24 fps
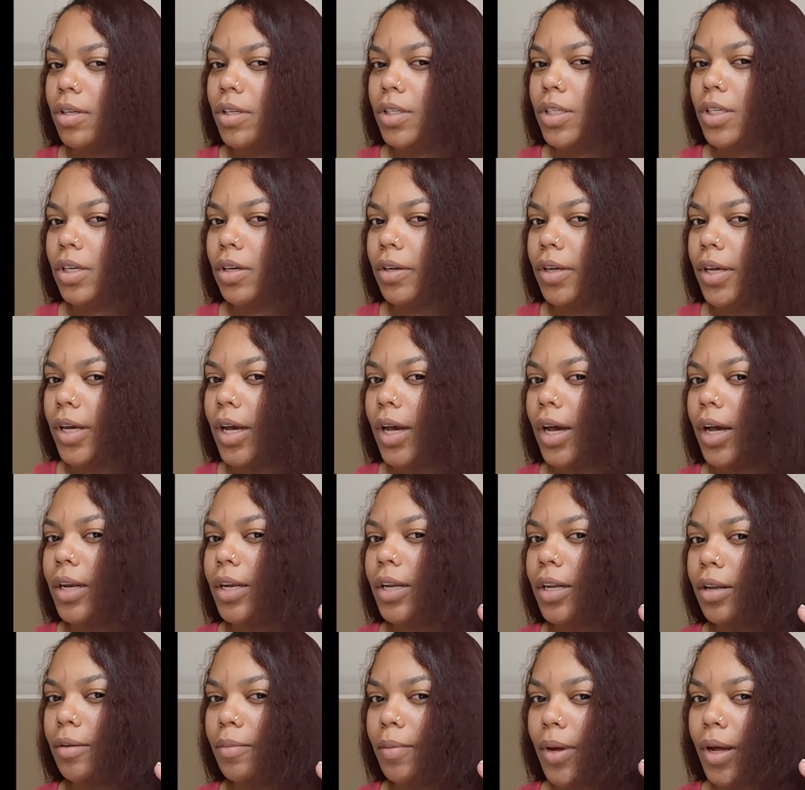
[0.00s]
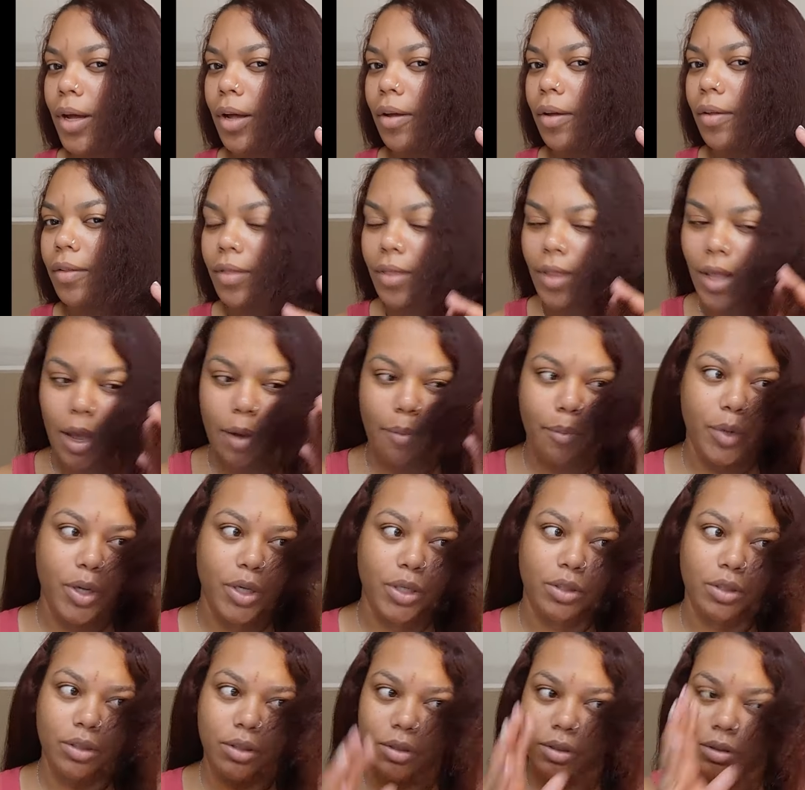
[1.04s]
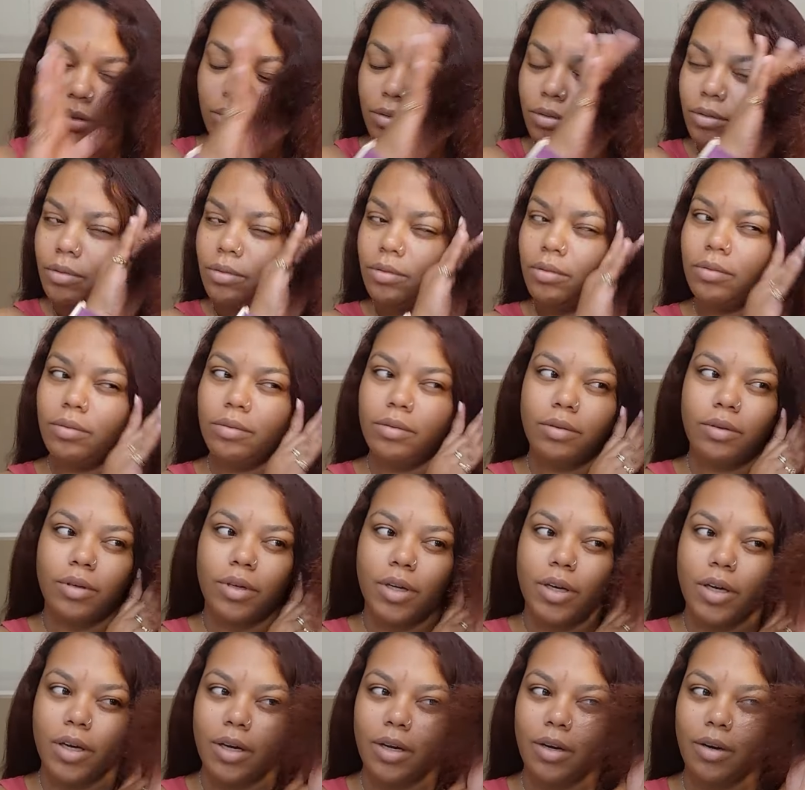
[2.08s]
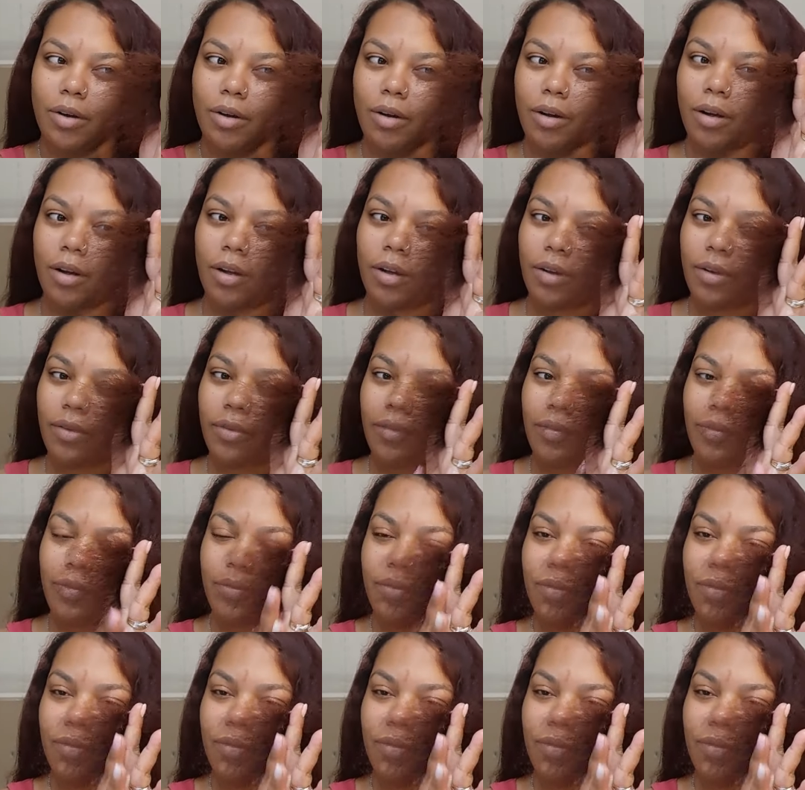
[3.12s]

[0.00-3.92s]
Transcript: so yeah, I need about that much cut off.